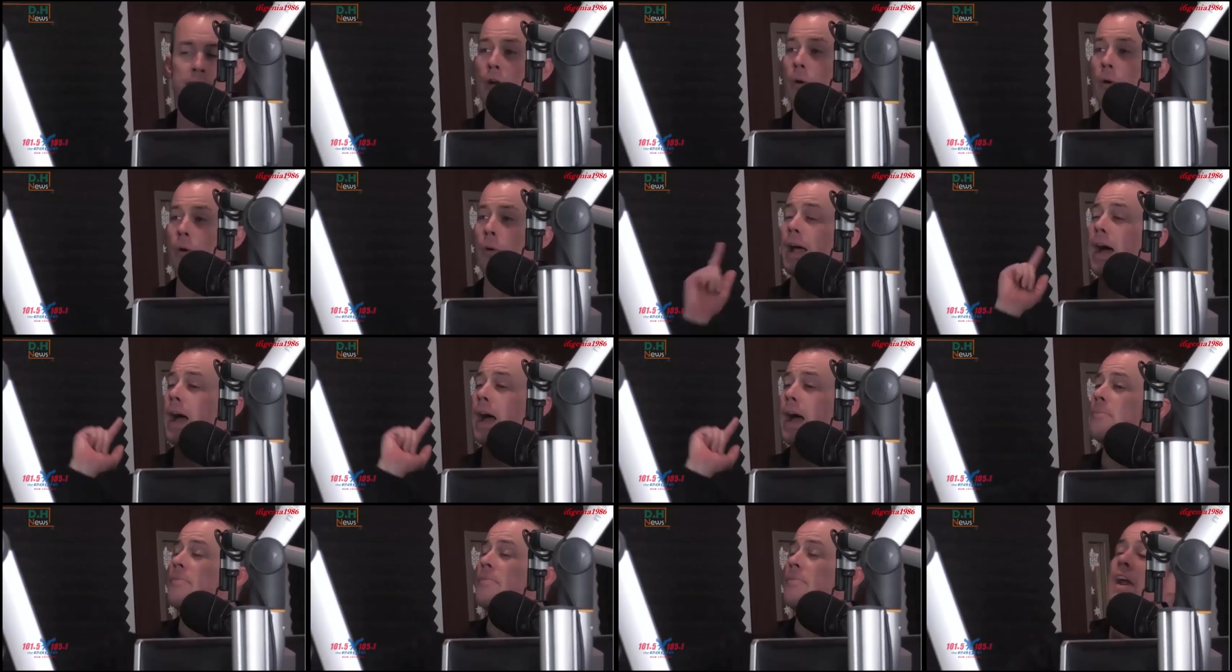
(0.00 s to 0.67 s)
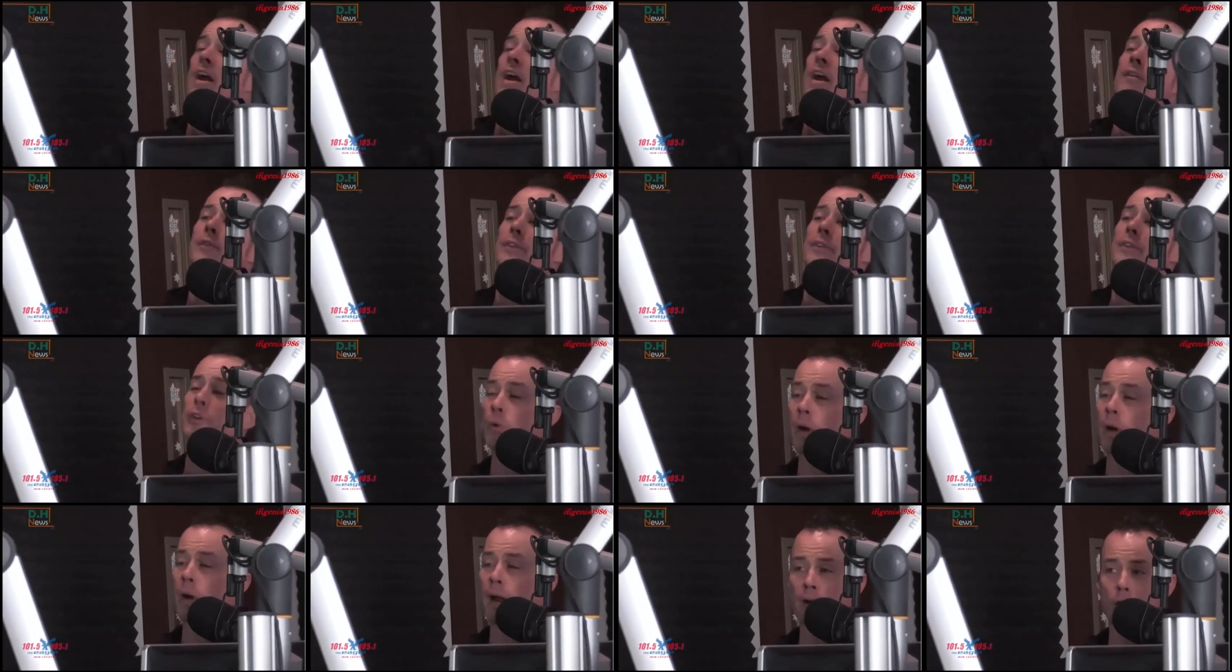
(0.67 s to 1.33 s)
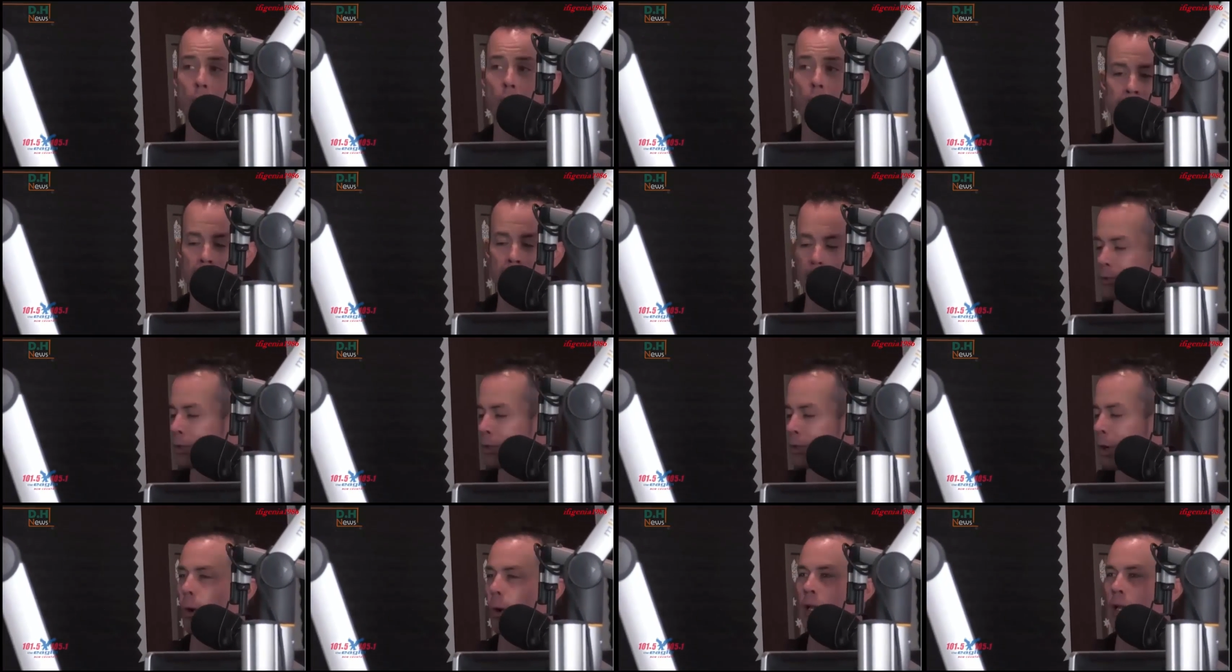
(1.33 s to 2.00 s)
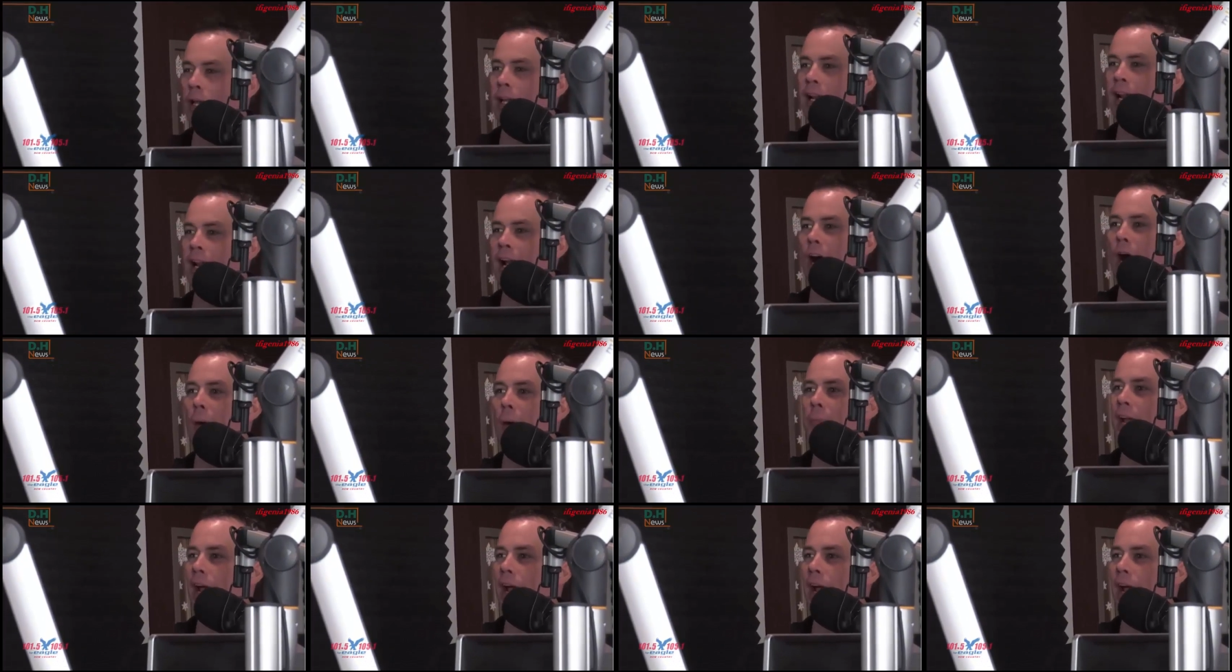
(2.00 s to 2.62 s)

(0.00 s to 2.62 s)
you know what? I'm there for the grand opening. I'm totally going to help